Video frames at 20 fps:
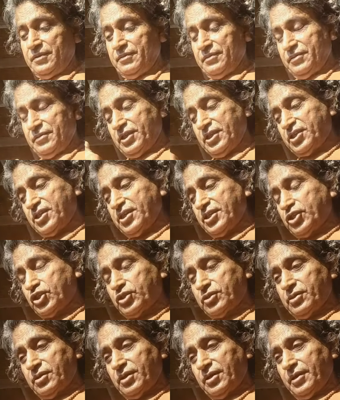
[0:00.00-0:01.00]
this
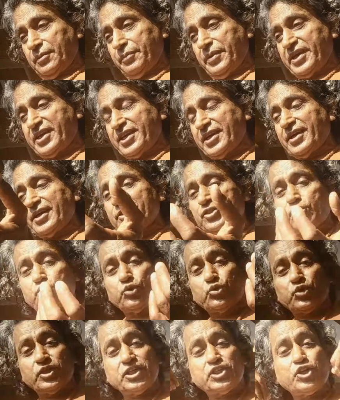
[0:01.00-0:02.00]
is making us to
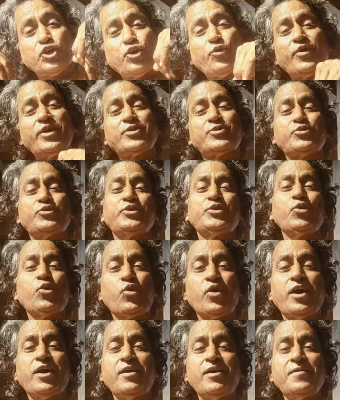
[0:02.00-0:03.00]
switch over to
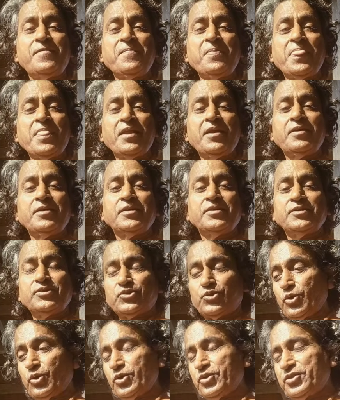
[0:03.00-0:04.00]
yoga.
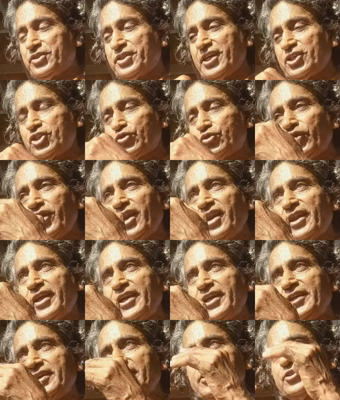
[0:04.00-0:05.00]
So this will
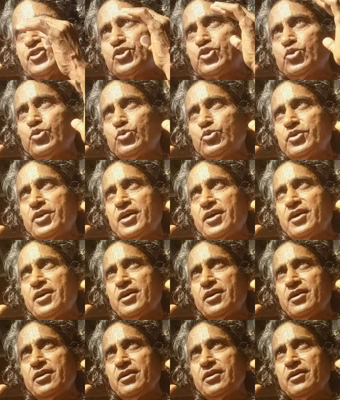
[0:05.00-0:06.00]
lead us to
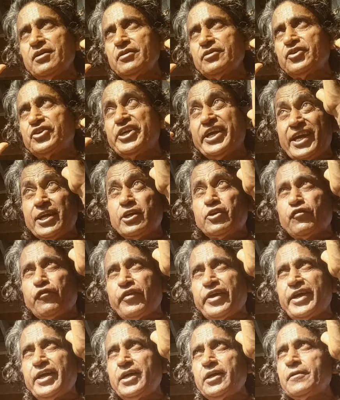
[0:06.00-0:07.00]
the
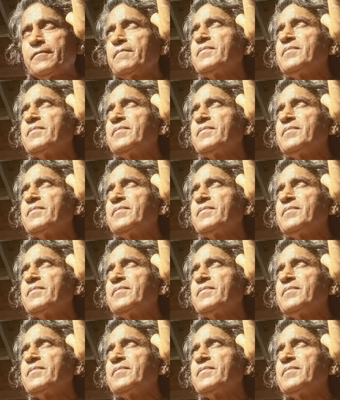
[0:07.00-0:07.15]
gateway